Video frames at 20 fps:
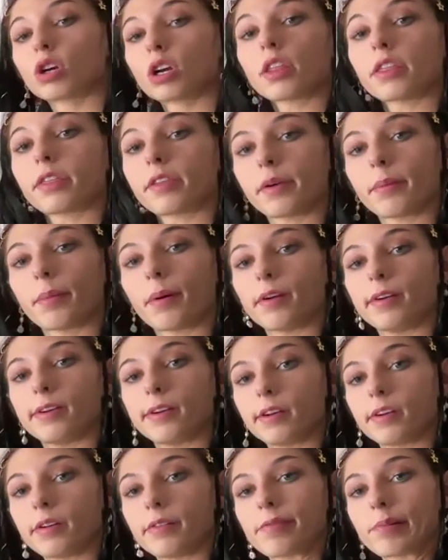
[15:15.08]
going to think about it in
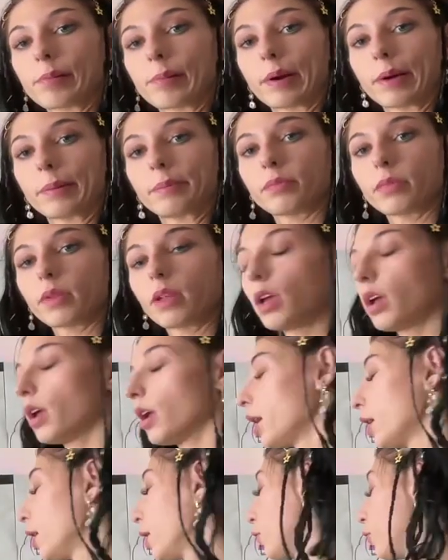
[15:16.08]
a different way.
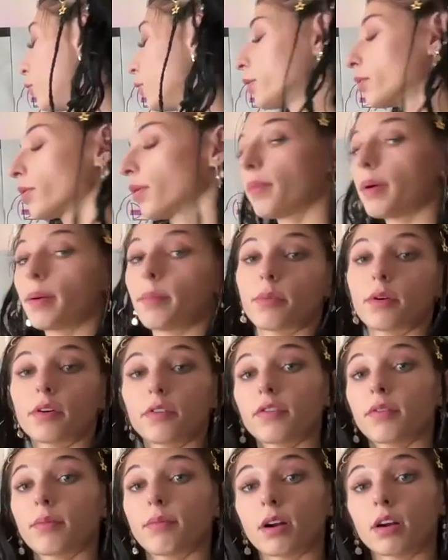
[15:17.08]
If we remember
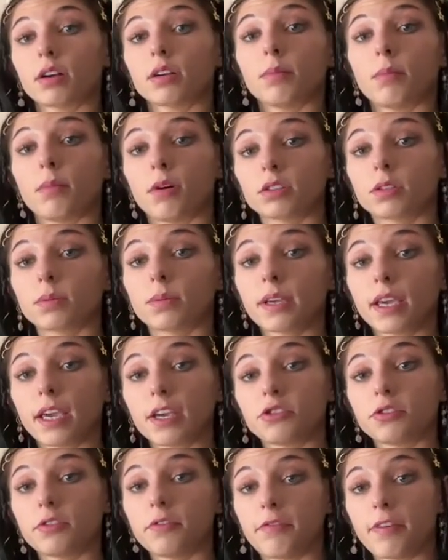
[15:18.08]
from our
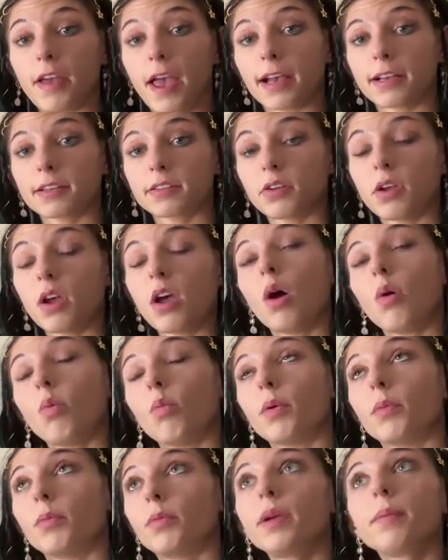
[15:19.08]
multiplication facts,
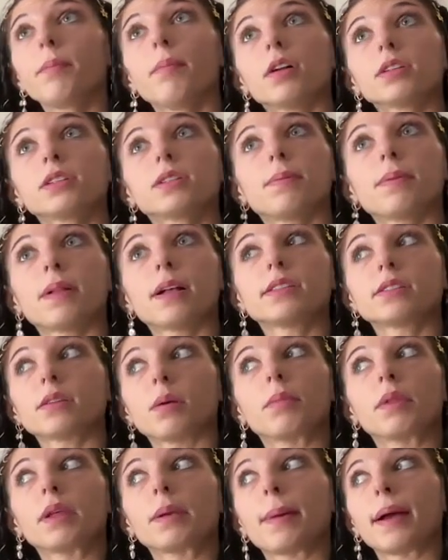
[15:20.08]
when we multiply
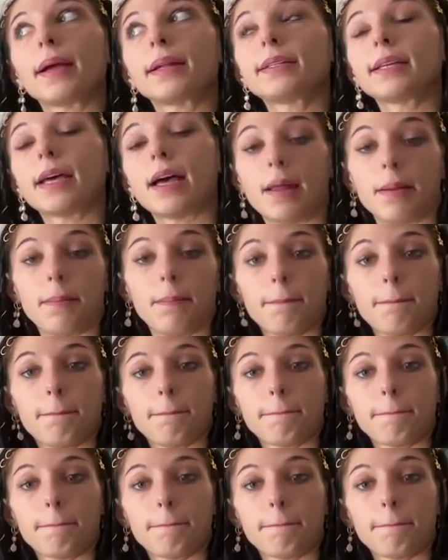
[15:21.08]
something by 10,